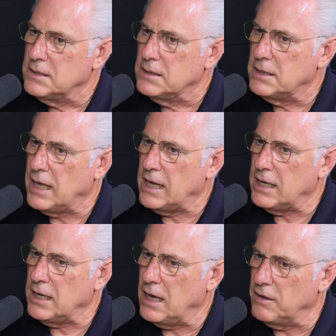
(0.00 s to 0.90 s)

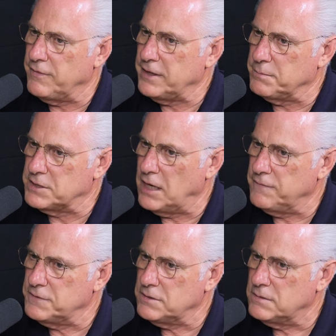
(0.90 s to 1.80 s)
they elevate
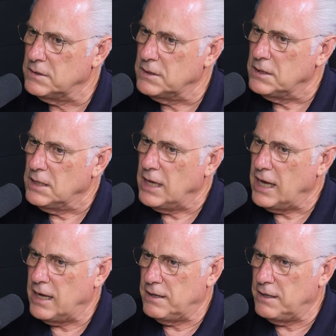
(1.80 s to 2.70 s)
themselves,
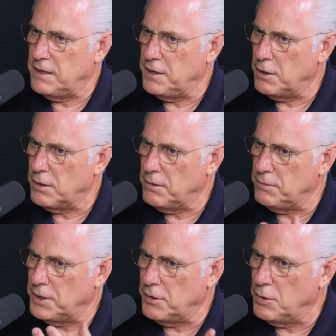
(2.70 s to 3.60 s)
and their
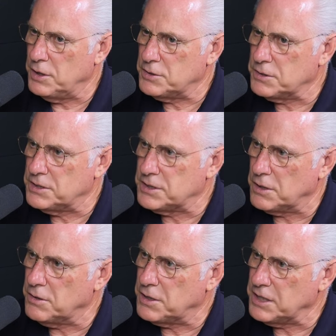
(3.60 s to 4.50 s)
their own interests
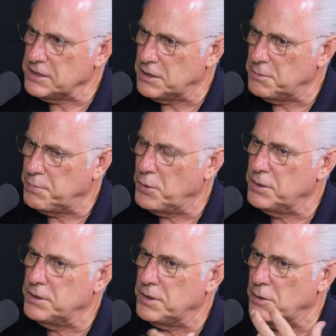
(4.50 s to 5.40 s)
are the things that are
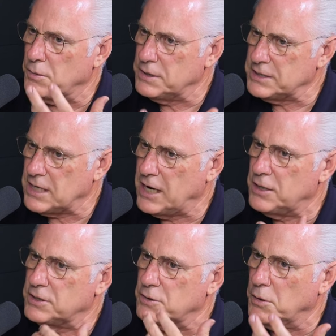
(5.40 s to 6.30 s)
important. Their own
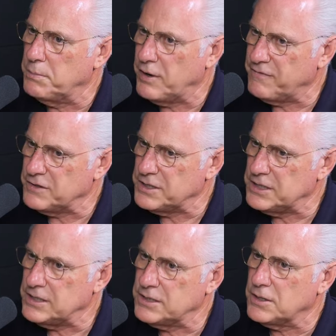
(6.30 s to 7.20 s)
desires, their own
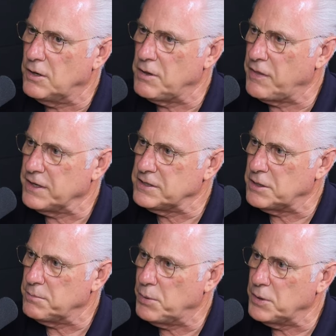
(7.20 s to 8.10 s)
preferences are the things that
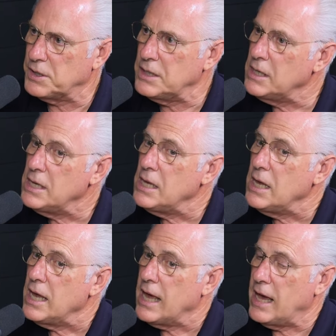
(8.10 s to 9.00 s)
are important.
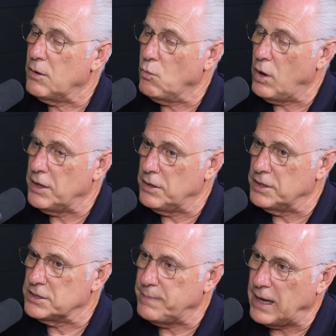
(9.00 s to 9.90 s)
And what
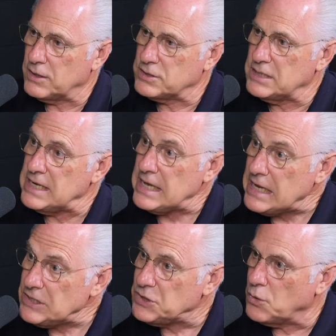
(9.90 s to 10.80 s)
the spouse
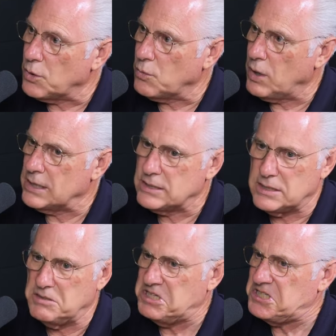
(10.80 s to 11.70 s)
needs or
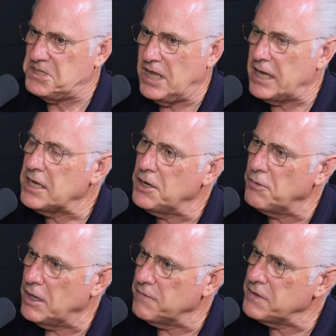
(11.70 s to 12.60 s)
wants is like
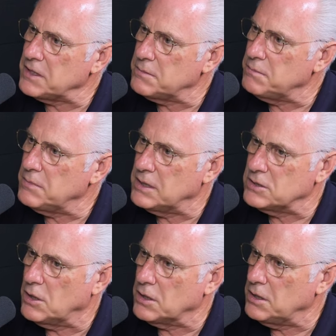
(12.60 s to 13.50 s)
irrelevant. Hmm.
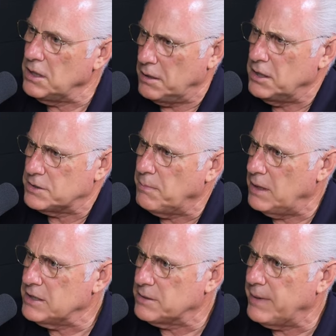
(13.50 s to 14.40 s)
As long it's
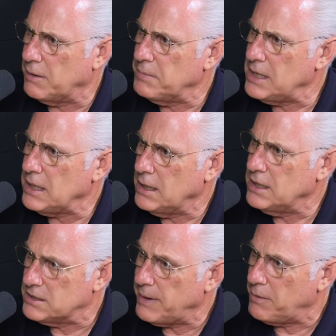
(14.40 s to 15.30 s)
it's about right. me.
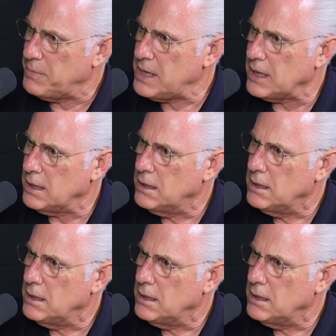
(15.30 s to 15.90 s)
It's about me.